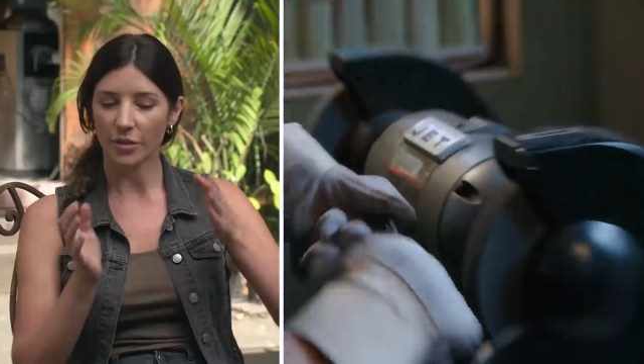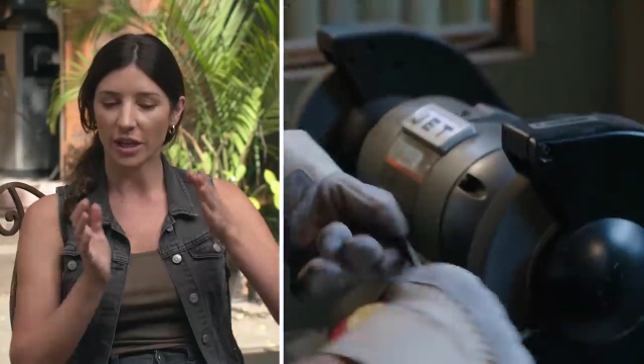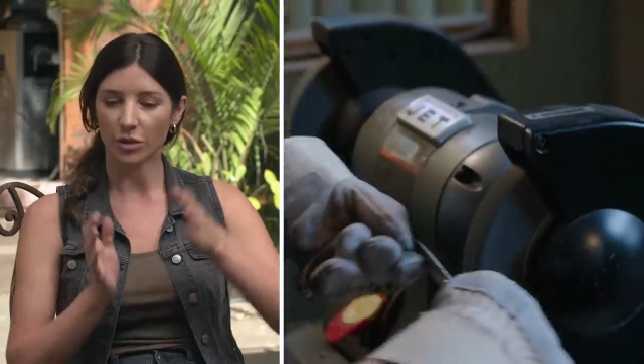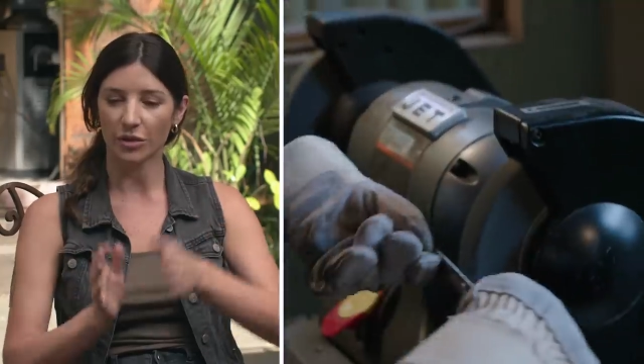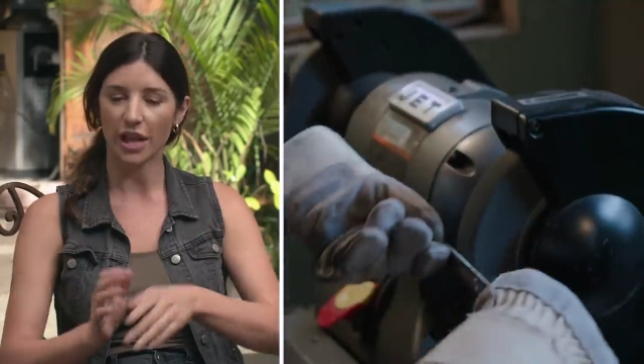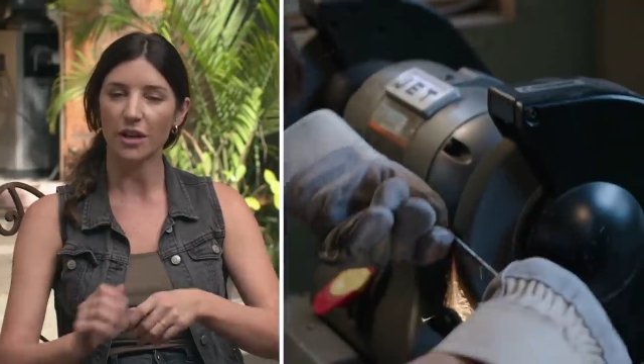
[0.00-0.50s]
So I
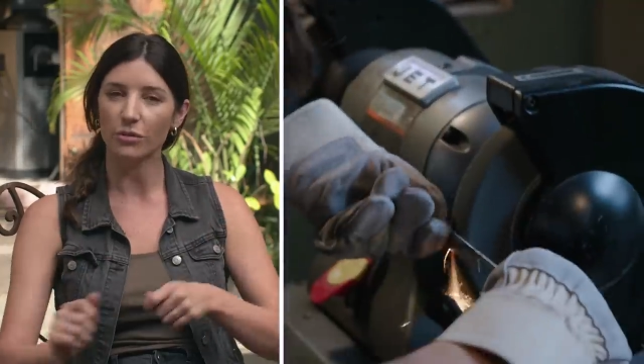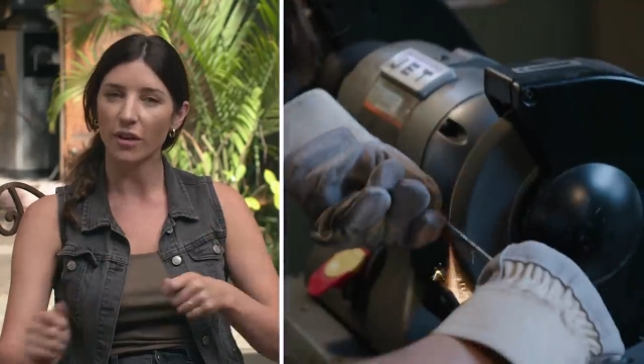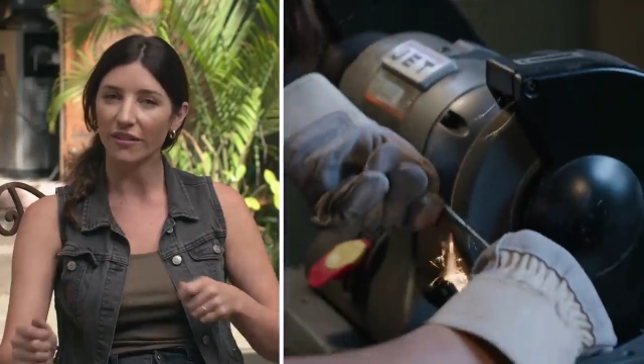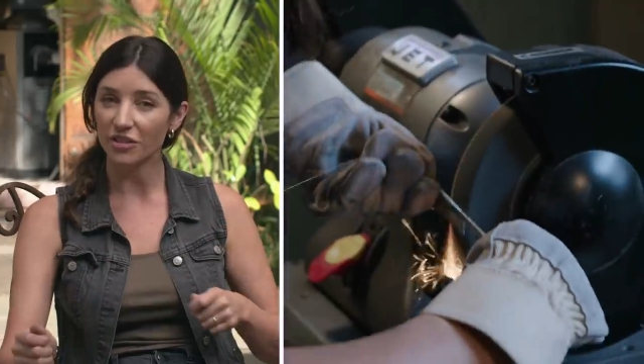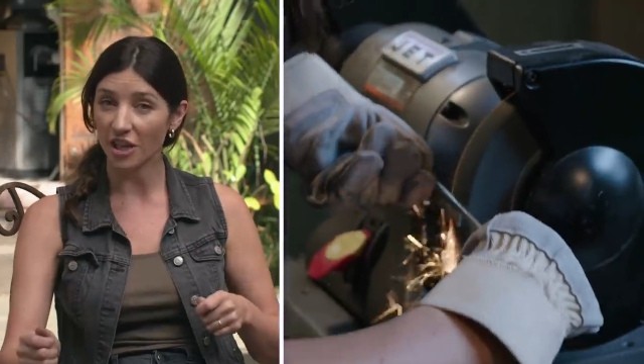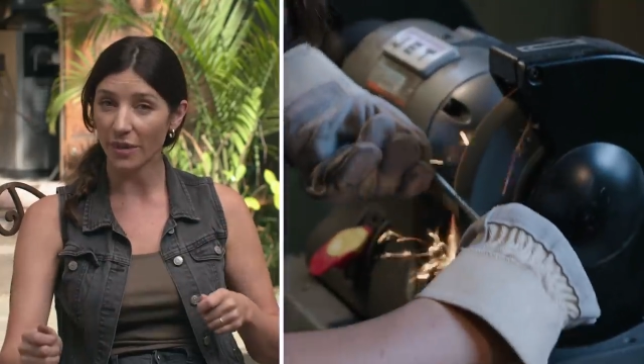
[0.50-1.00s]
create a
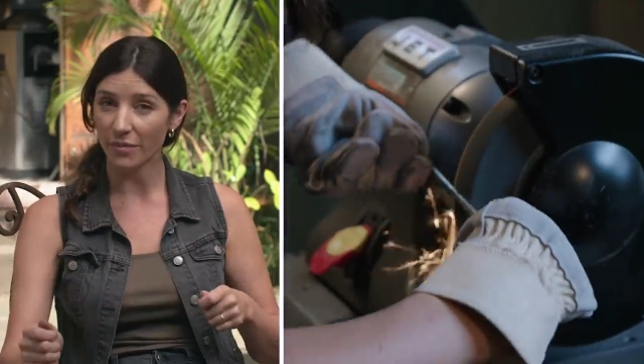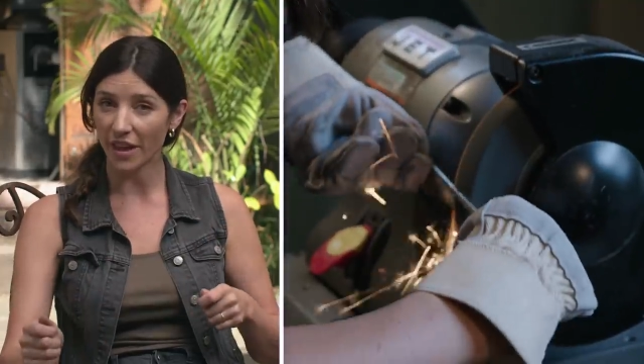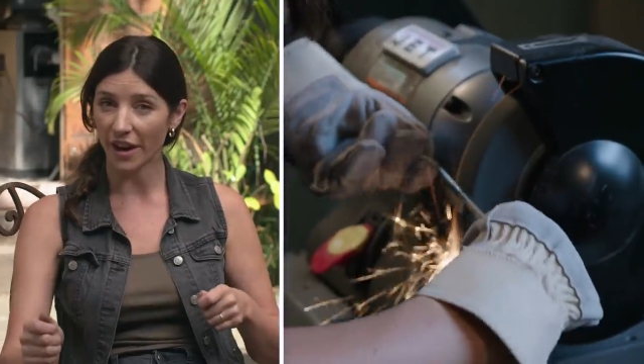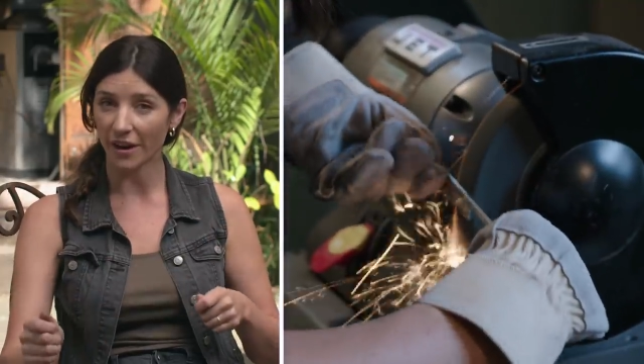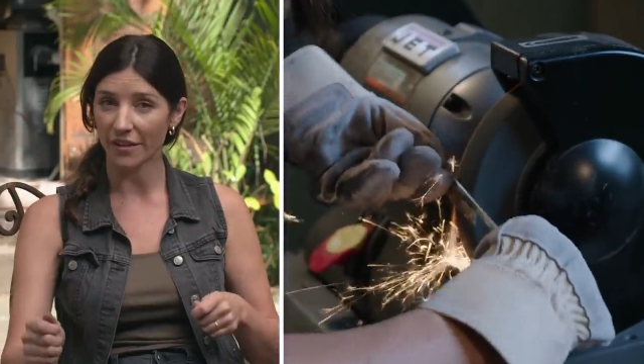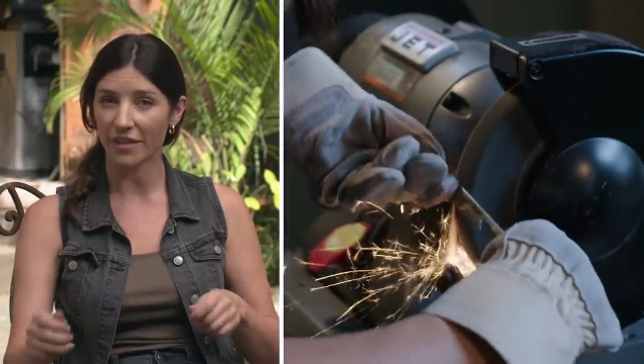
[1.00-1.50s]
rough shape
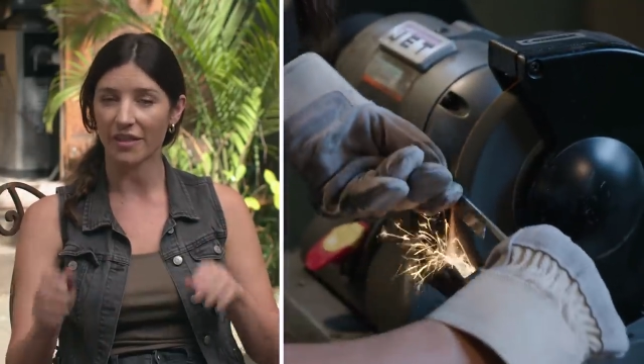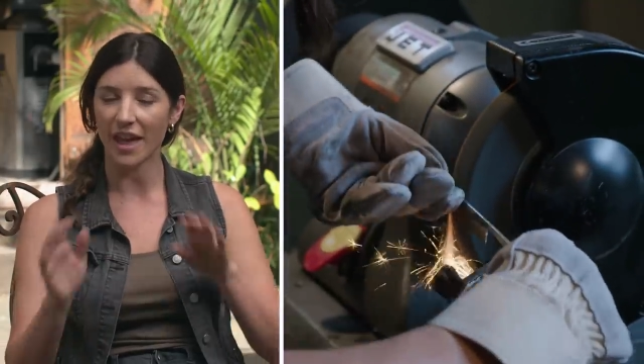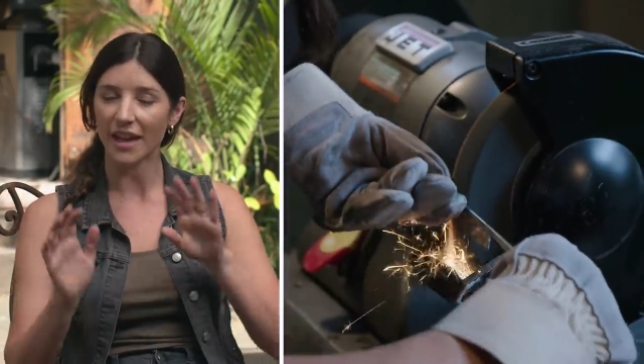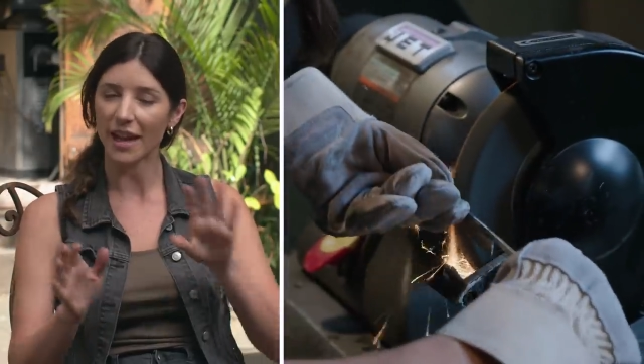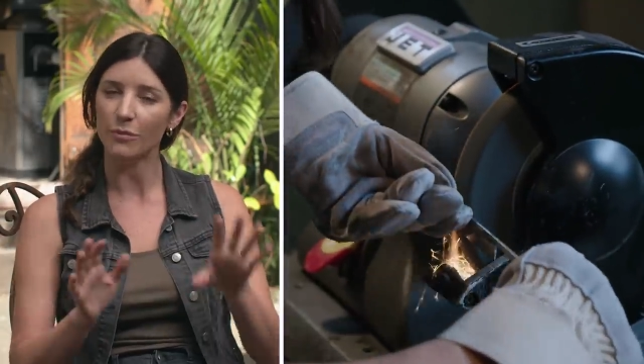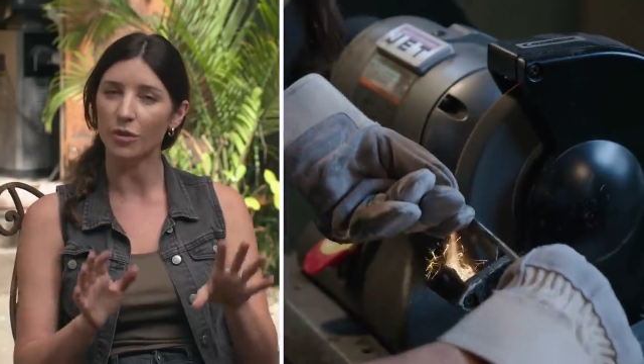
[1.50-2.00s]
there,
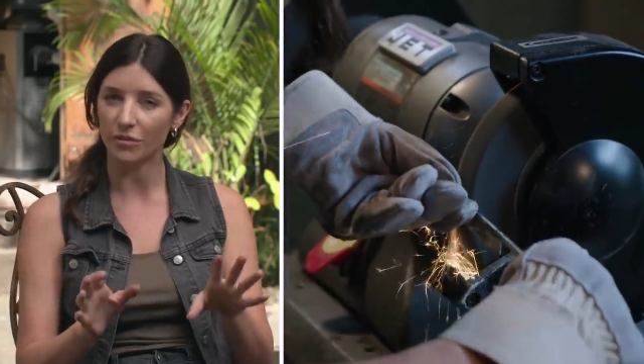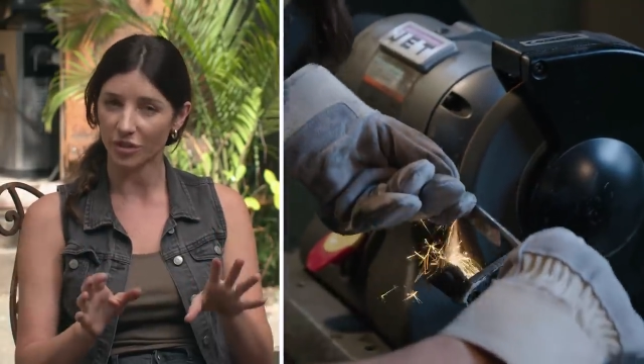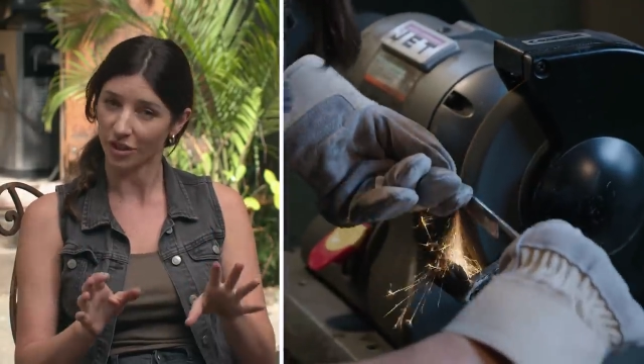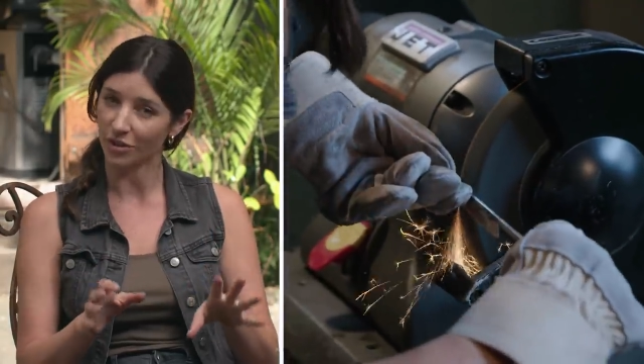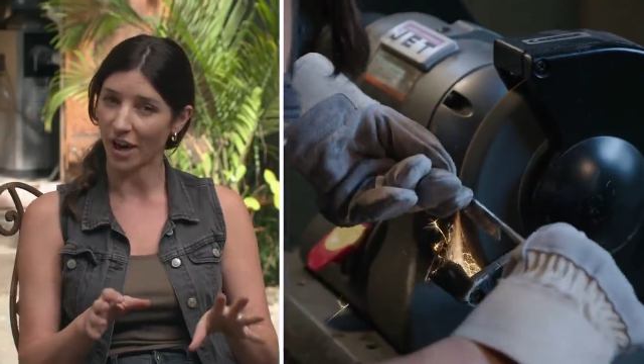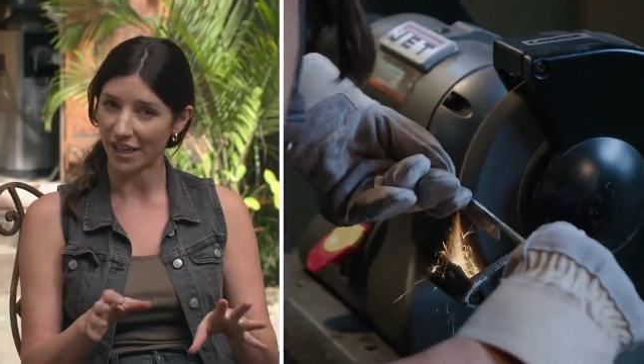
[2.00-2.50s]
then I move
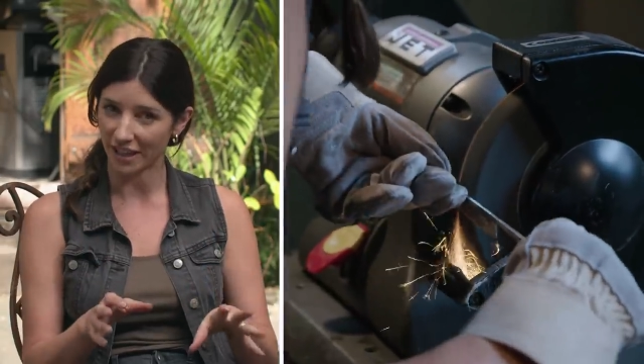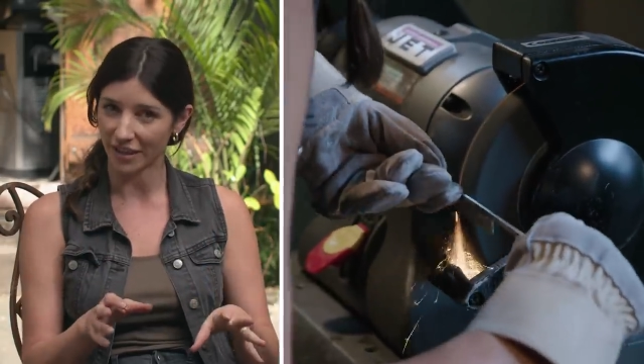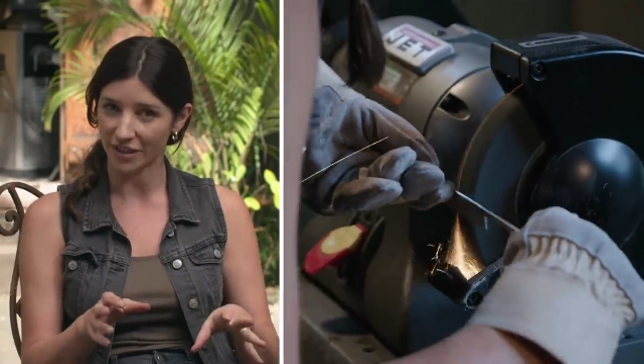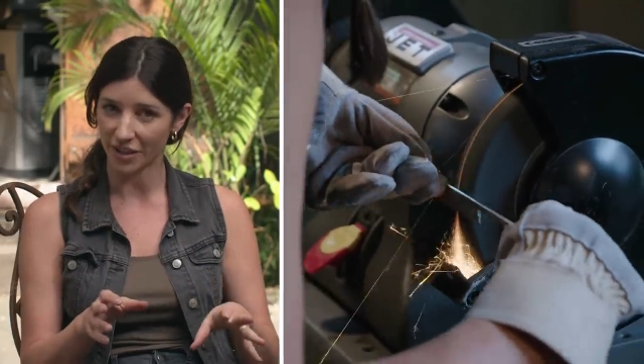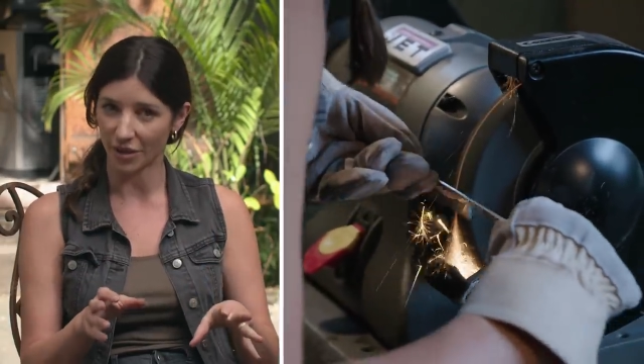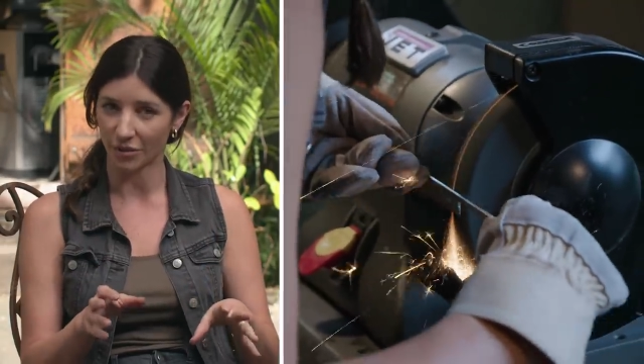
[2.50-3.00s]
to the
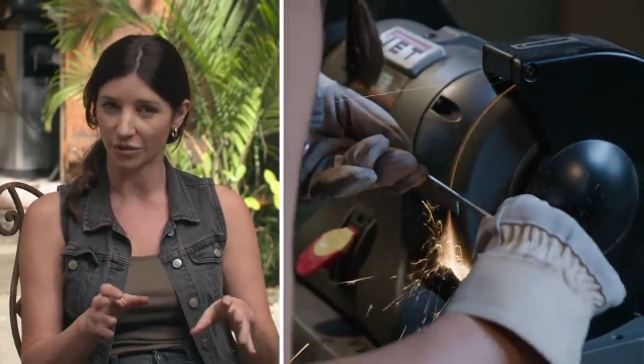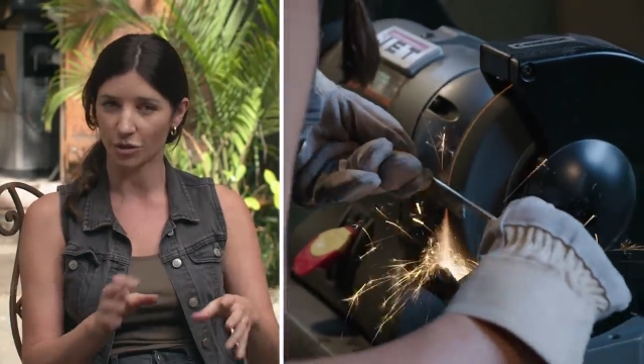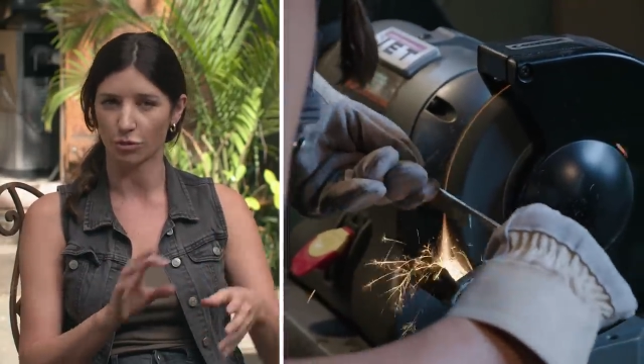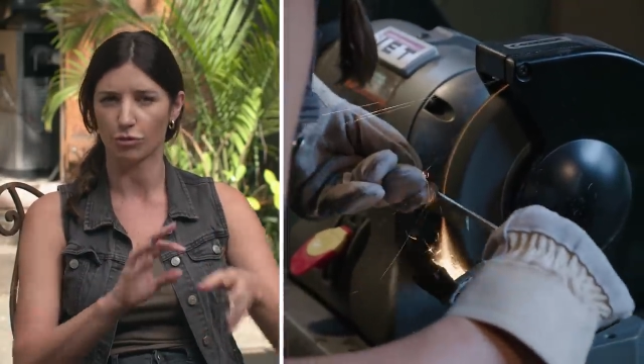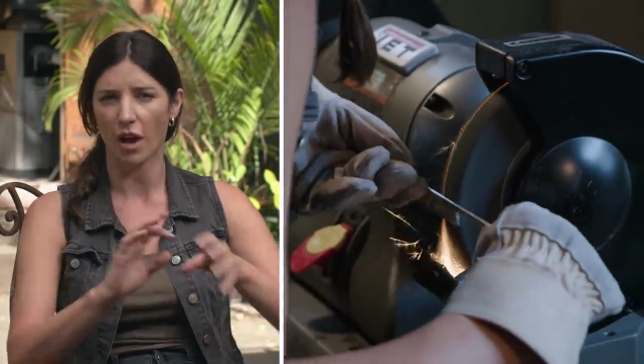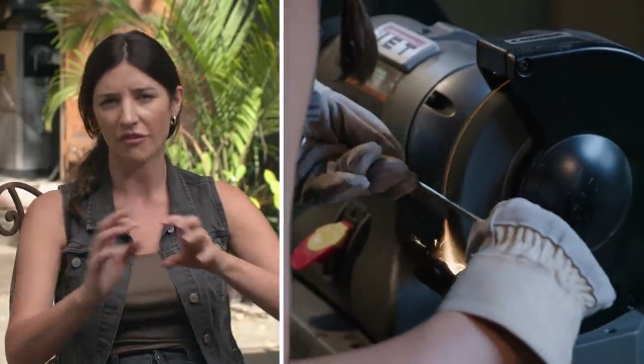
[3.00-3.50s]
grinding stone
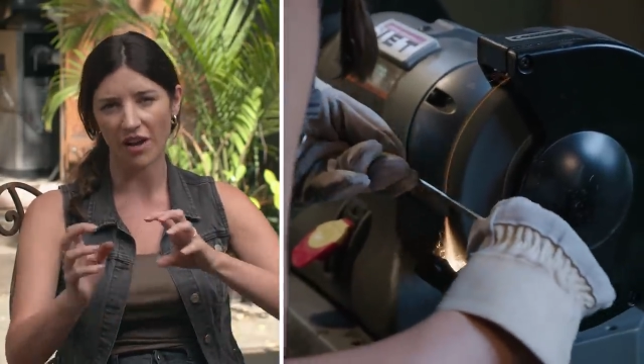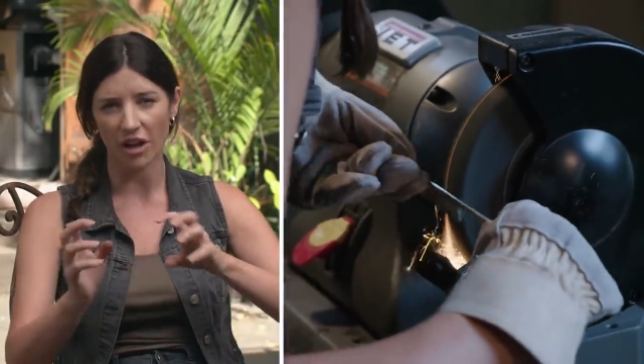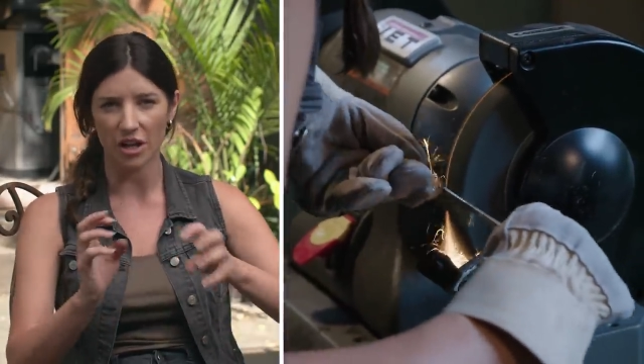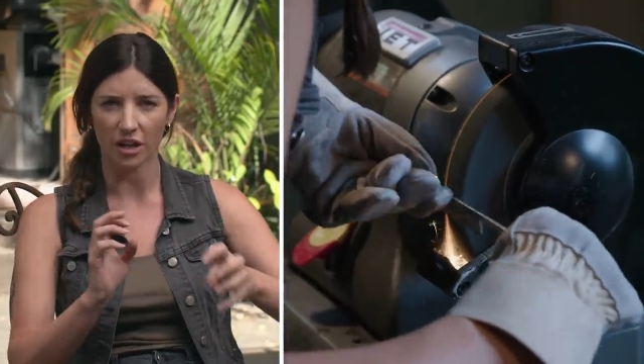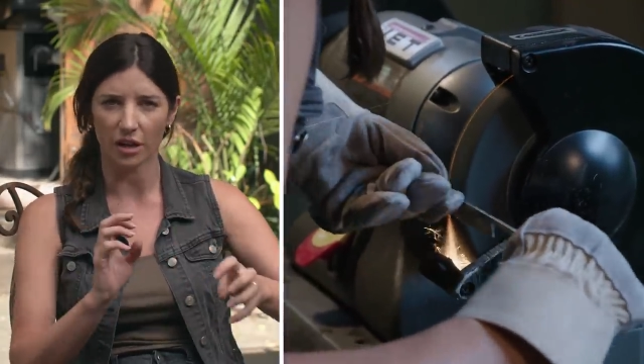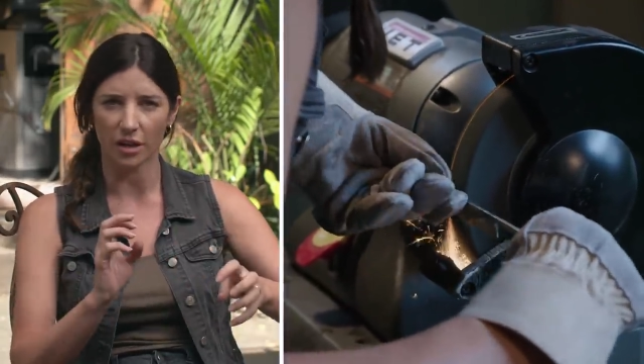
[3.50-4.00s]
to rough out